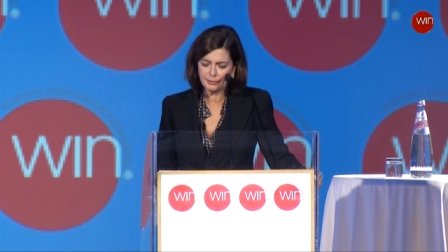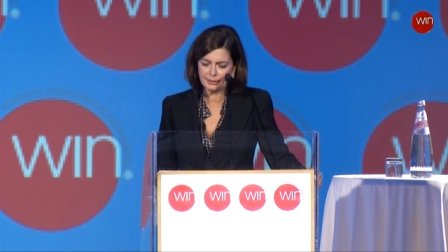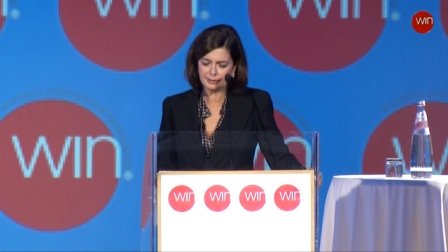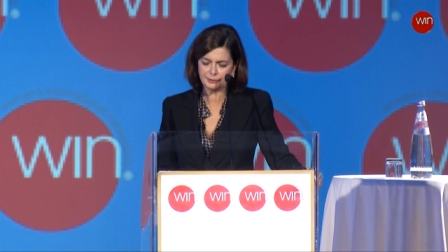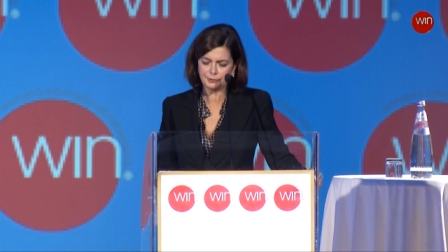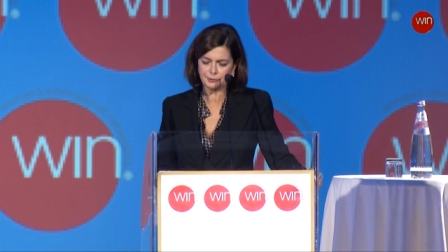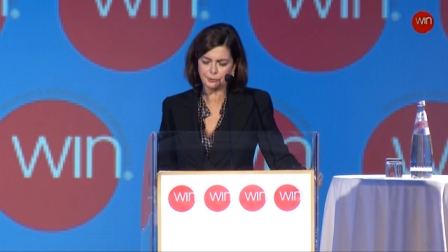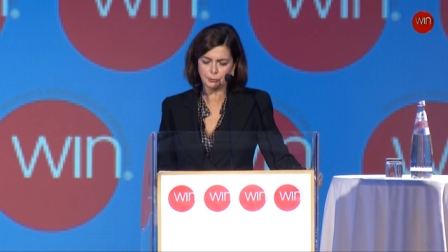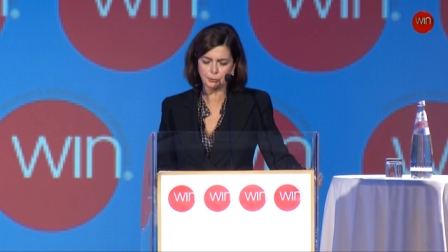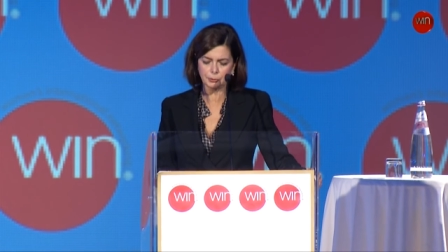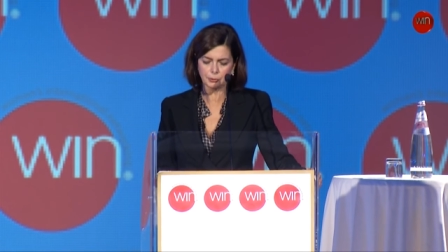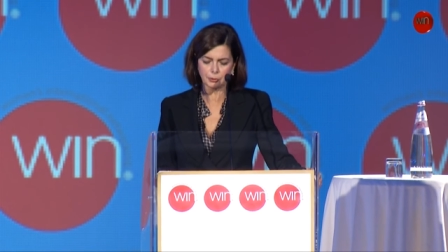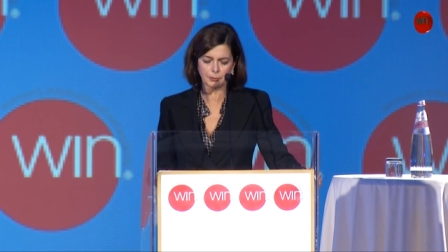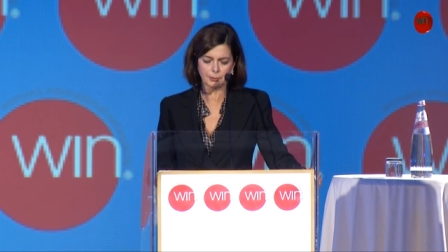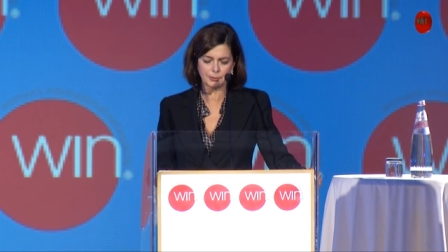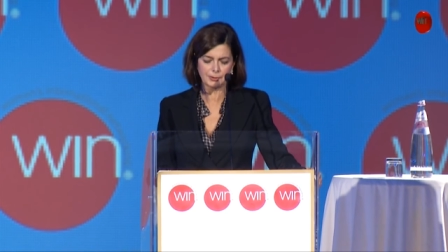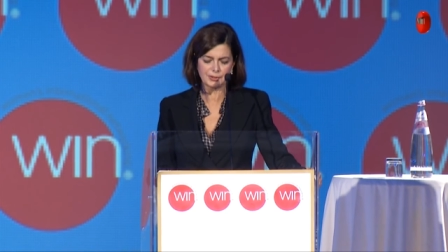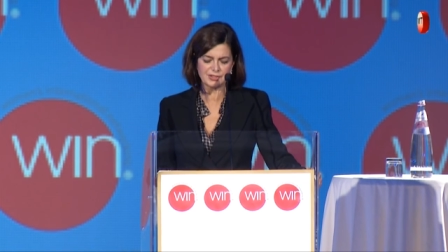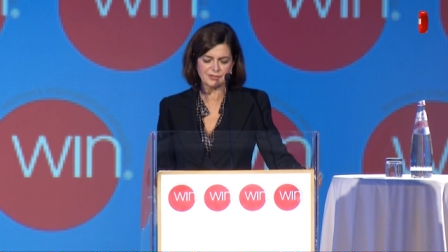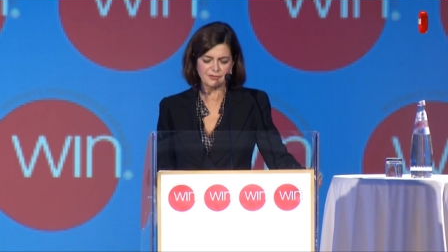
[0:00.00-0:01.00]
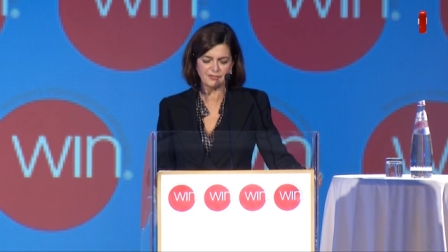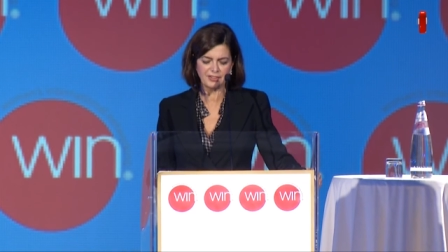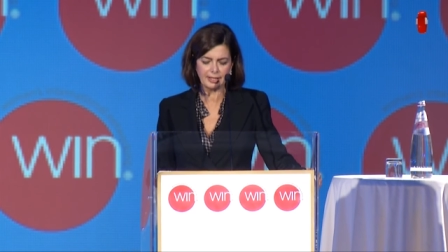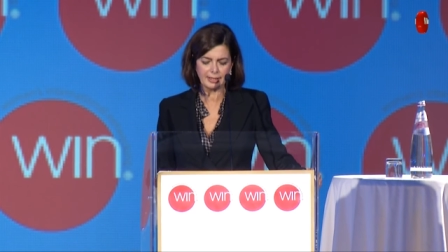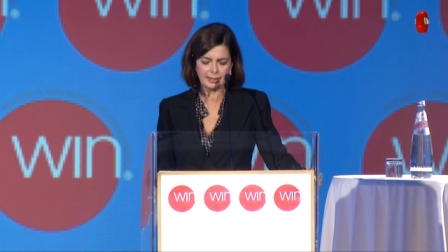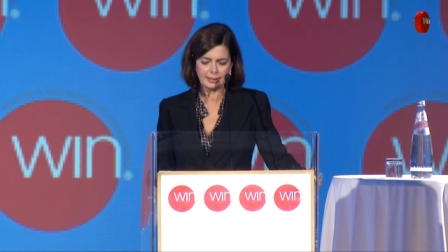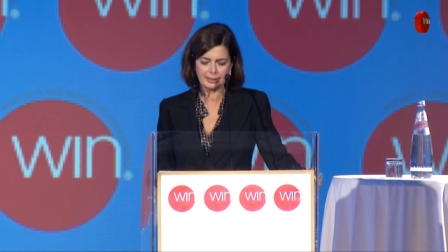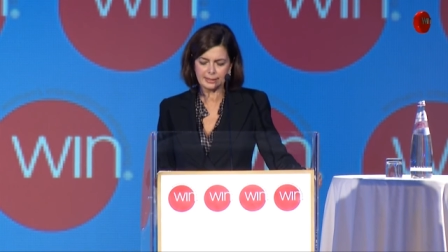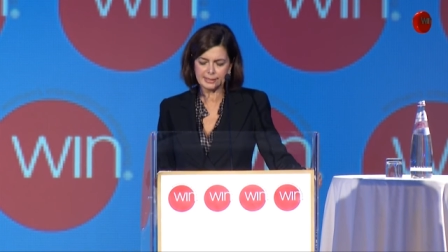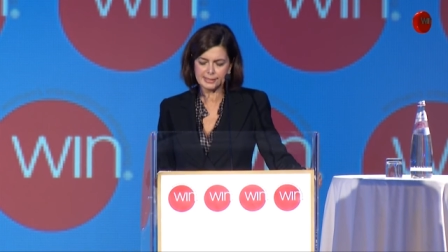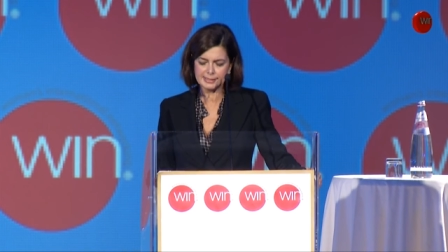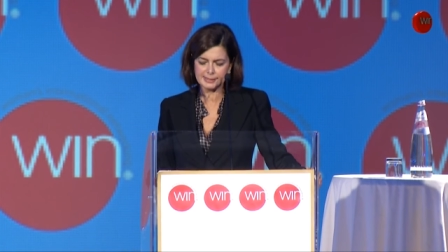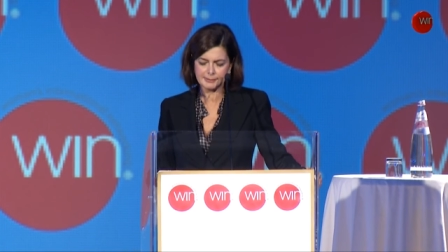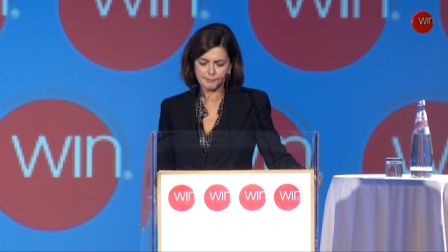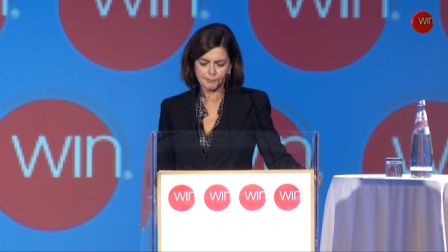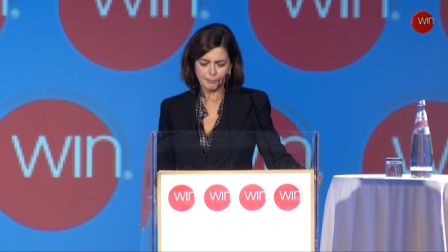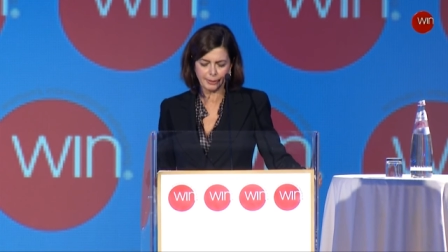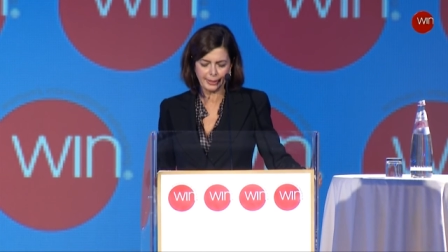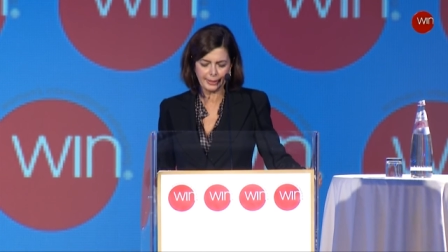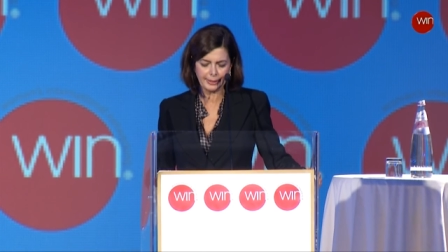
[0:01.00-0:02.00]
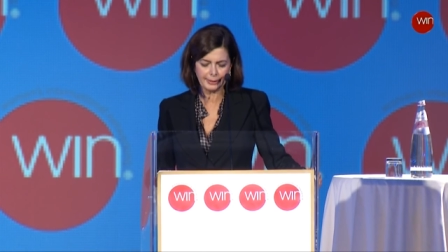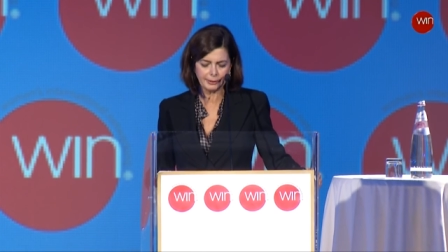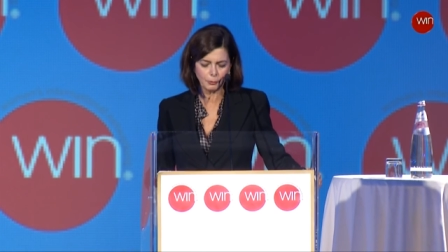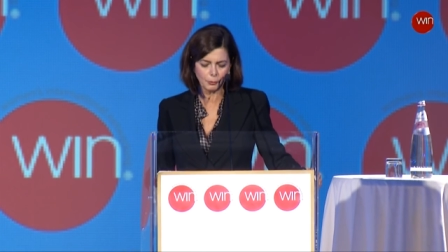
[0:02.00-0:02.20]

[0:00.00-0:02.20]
that Europe is being